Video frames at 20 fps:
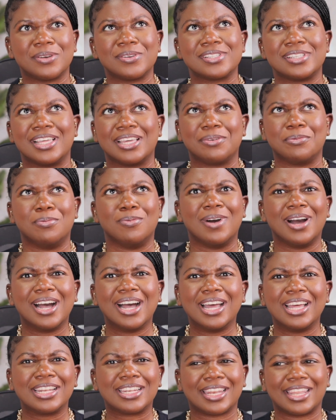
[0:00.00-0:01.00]
I was like,
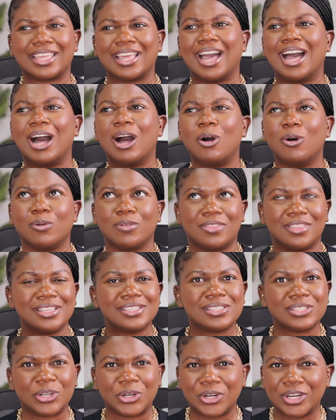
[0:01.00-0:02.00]
what? Like, how?
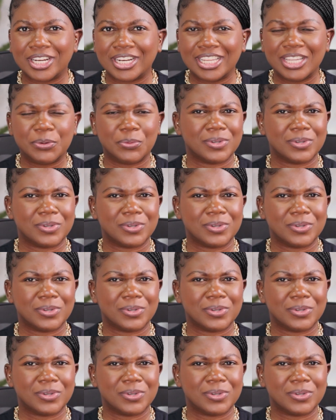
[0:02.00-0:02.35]
This early?